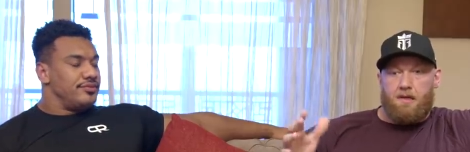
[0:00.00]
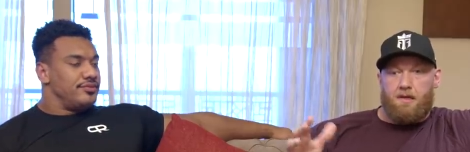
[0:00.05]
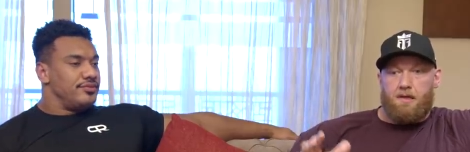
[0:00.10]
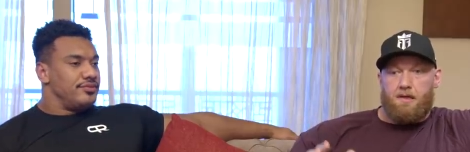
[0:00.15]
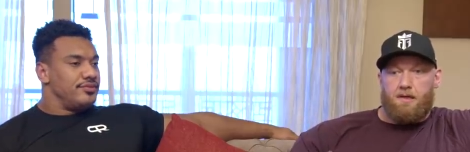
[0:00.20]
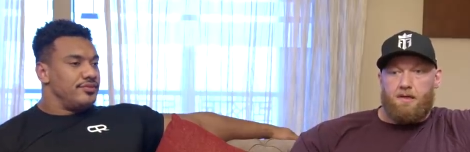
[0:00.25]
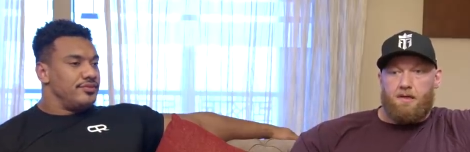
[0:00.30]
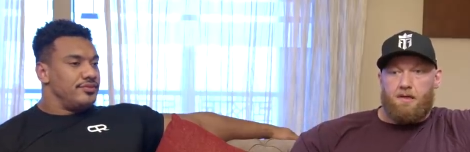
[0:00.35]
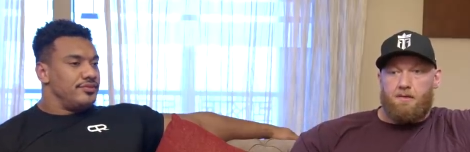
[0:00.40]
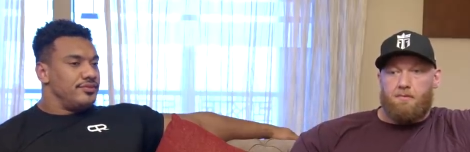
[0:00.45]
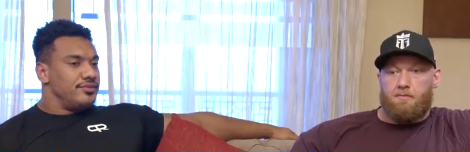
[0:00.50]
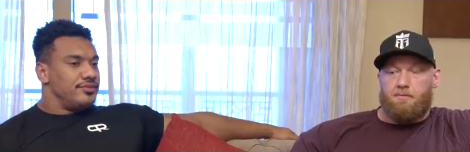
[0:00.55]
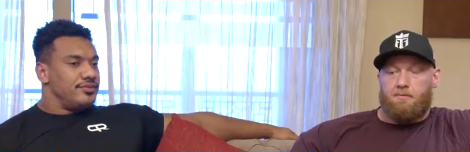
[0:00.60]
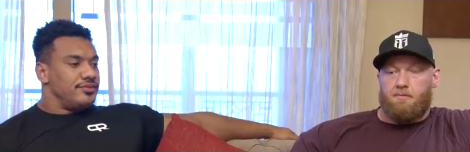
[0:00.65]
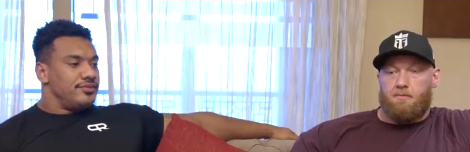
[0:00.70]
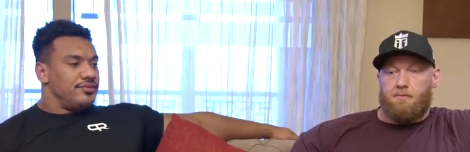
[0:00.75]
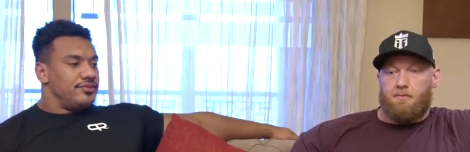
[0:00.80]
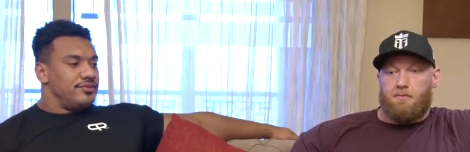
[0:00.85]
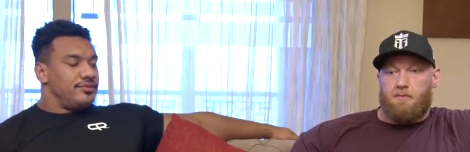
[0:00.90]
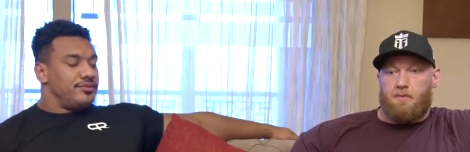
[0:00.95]
Speaker 1: you know,
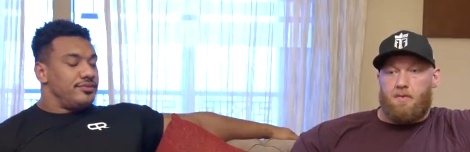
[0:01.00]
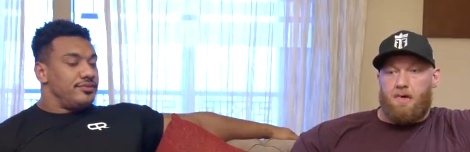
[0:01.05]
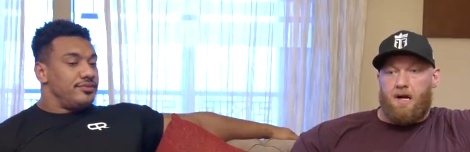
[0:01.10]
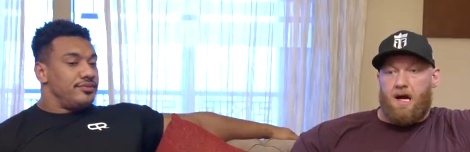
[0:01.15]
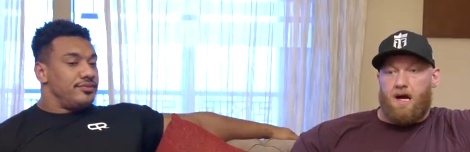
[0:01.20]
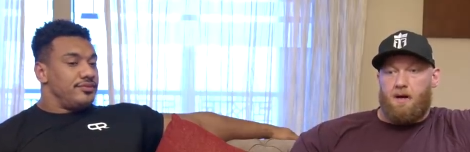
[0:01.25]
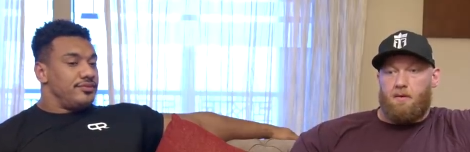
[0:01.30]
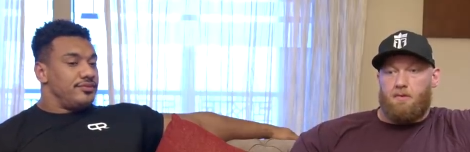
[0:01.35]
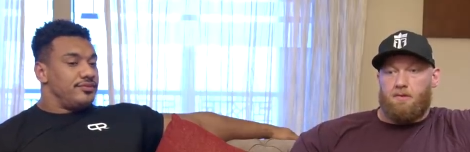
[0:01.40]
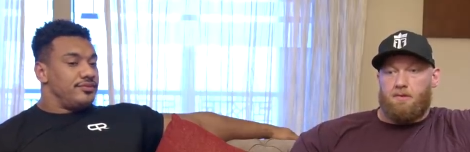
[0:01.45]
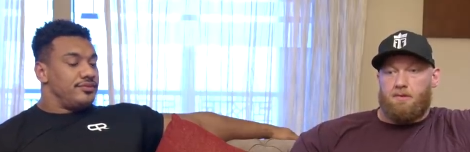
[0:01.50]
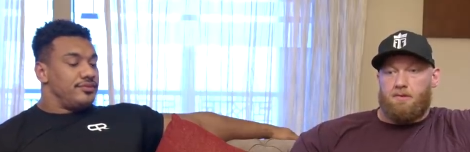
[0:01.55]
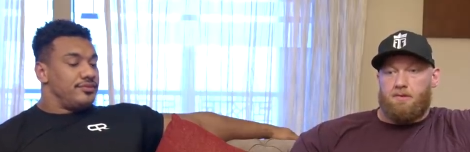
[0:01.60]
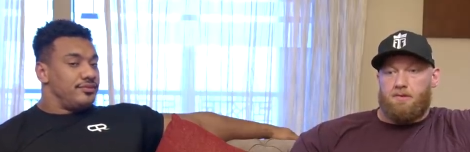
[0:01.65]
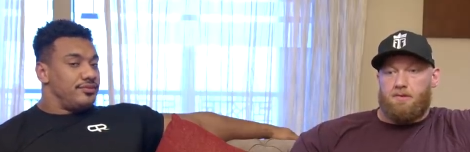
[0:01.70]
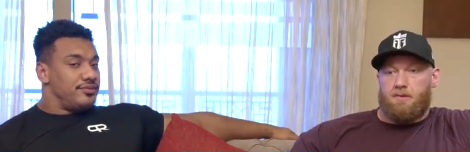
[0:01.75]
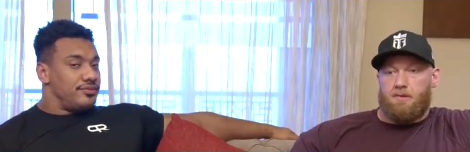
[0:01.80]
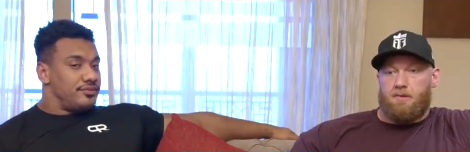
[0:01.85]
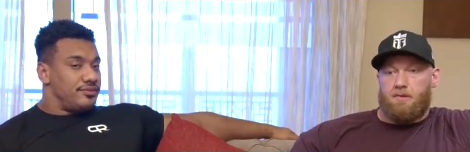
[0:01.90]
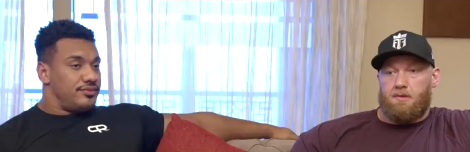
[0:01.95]
I would,
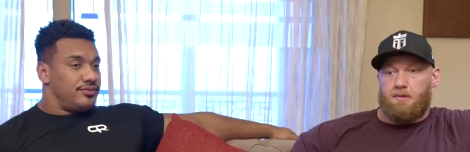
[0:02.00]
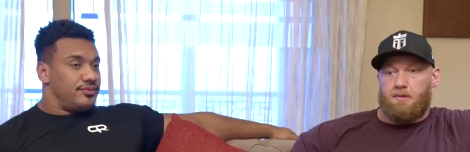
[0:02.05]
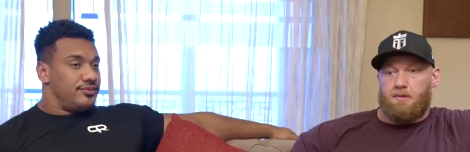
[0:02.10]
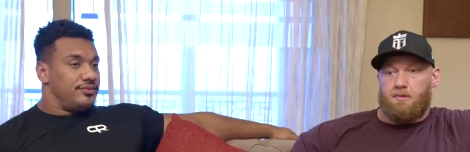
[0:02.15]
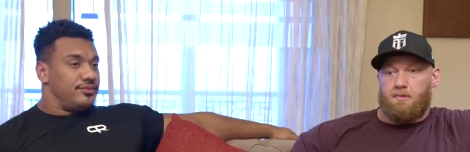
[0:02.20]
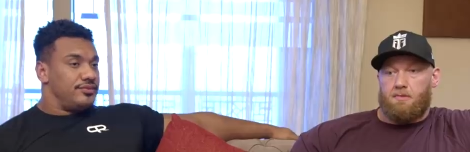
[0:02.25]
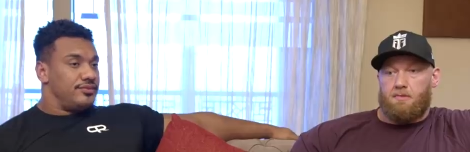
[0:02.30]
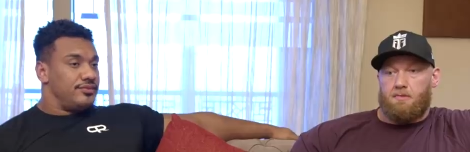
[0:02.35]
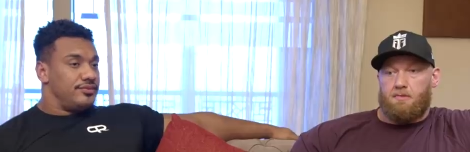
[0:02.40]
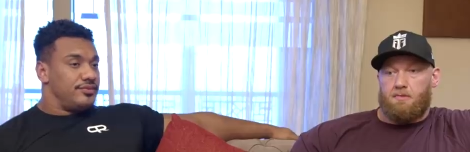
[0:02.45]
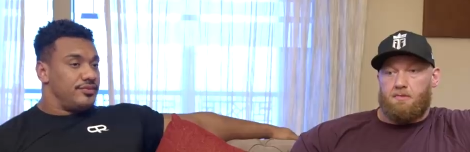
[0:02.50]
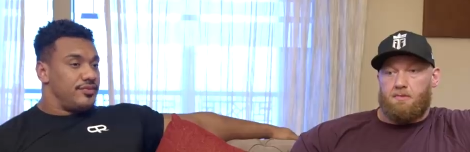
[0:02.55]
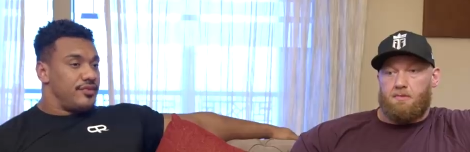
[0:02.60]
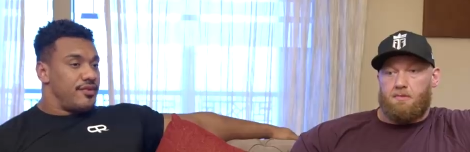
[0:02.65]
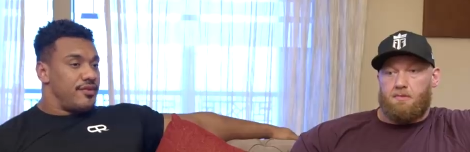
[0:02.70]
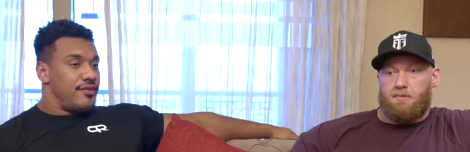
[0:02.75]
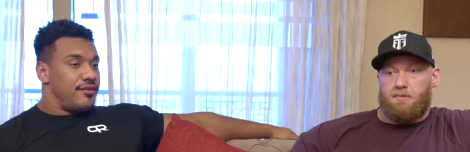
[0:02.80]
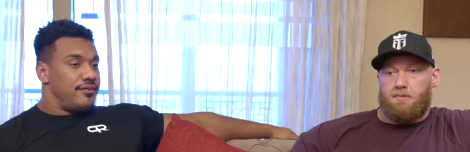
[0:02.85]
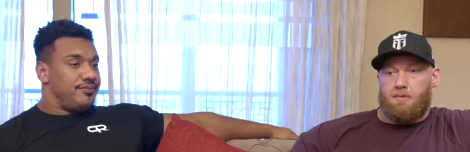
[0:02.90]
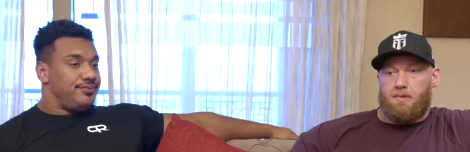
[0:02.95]

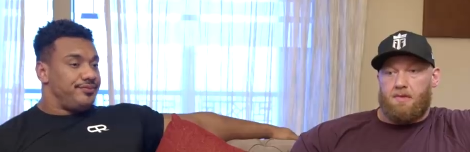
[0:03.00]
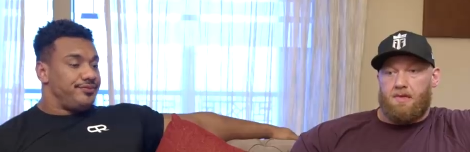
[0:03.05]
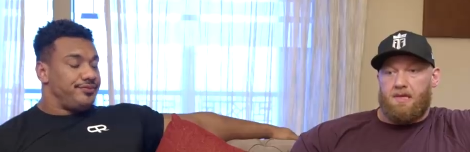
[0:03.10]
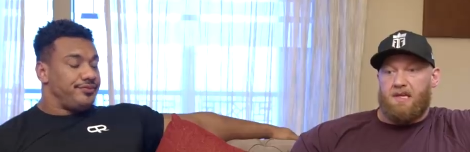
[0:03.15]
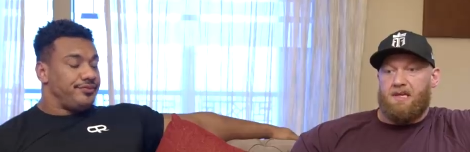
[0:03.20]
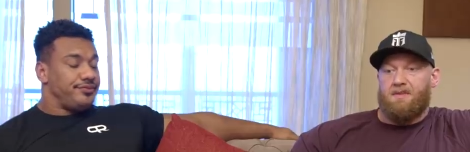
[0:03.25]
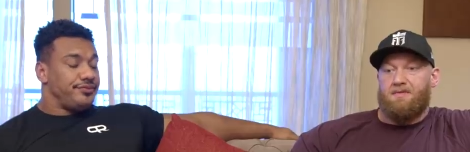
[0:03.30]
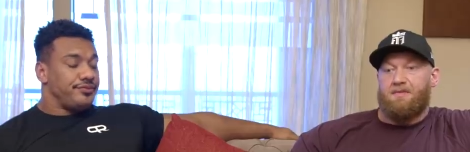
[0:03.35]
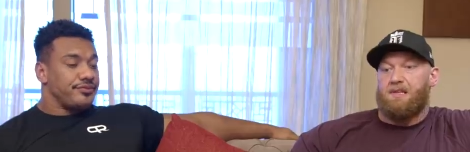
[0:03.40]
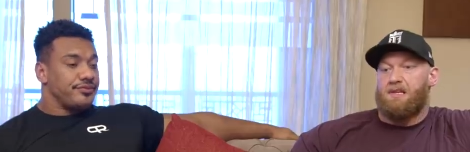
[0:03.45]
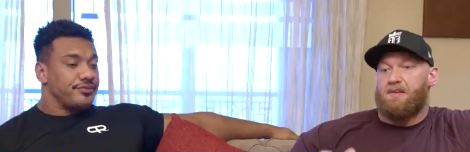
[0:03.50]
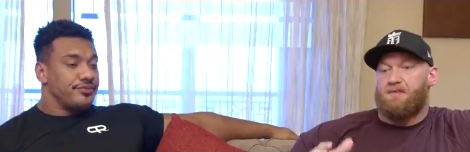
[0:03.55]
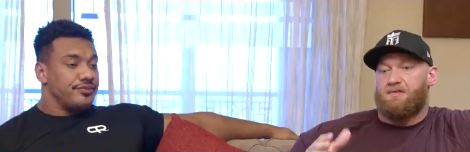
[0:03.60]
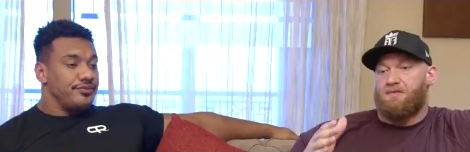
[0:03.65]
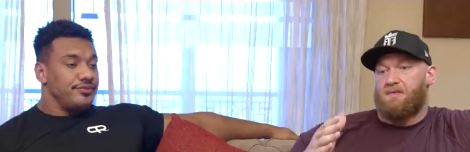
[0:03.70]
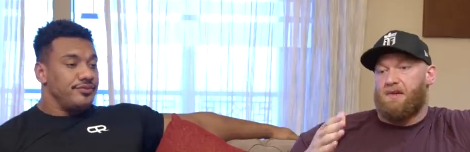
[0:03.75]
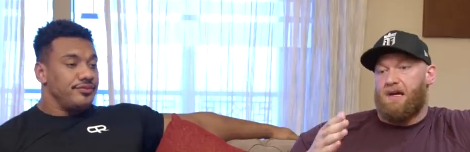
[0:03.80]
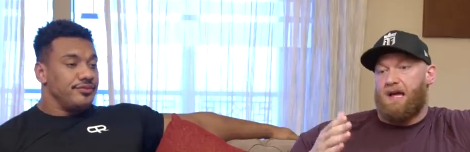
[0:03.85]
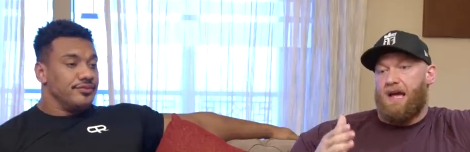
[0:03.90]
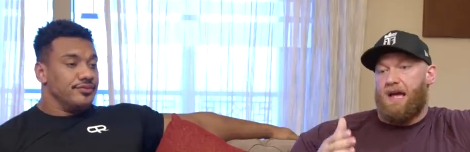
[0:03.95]
even if
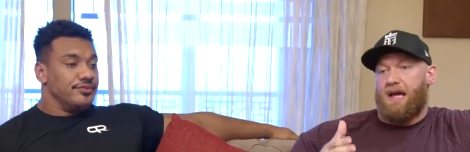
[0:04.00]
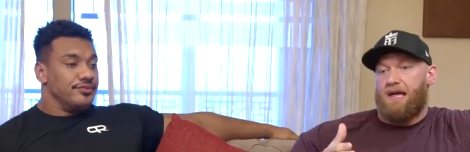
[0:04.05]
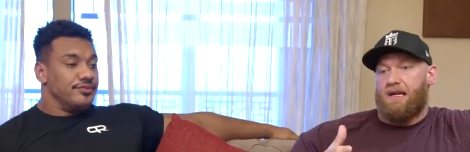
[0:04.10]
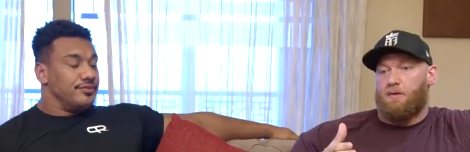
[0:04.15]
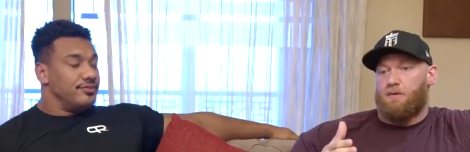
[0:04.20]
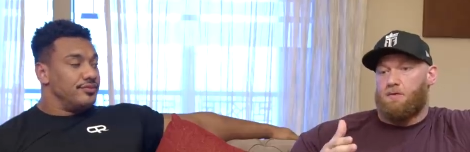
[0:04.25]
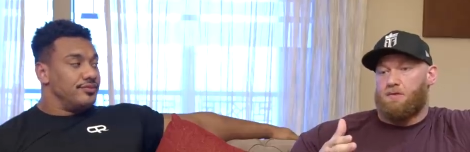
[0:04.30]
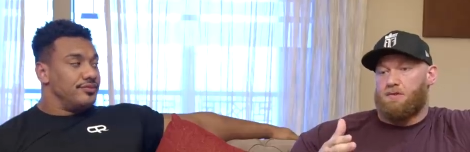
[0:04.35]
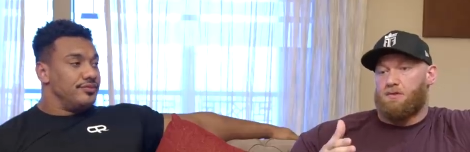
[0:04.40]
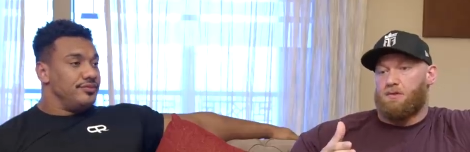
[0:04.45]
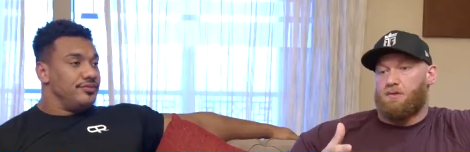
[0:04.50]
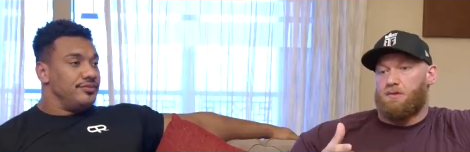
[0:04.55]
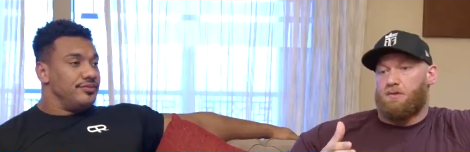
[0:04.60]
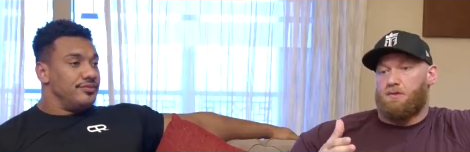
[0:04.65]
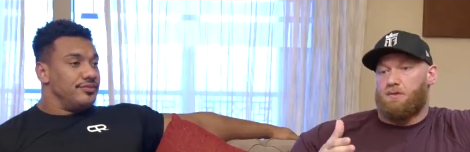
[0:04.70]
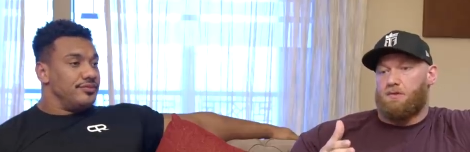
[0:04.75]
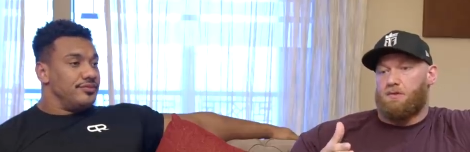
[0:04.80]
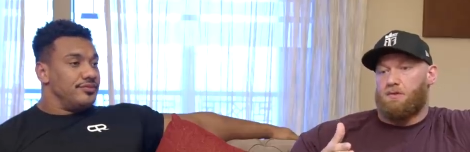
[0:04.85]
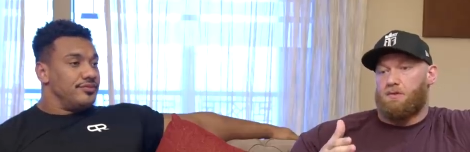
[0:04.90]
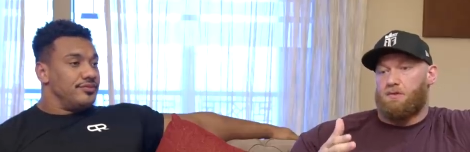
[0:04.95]
Eddie wants to,
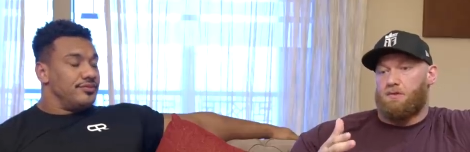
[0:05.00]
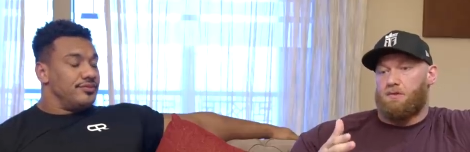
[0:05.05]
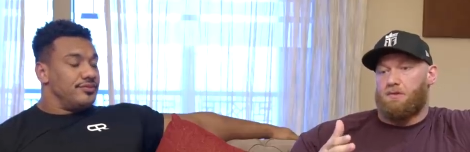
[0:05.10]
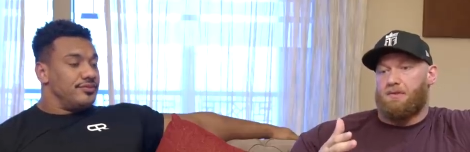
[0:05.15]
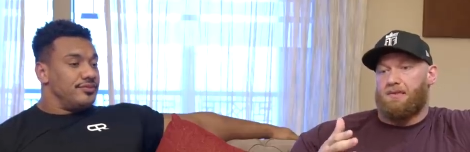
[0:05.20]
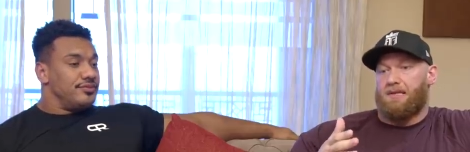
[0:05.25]
to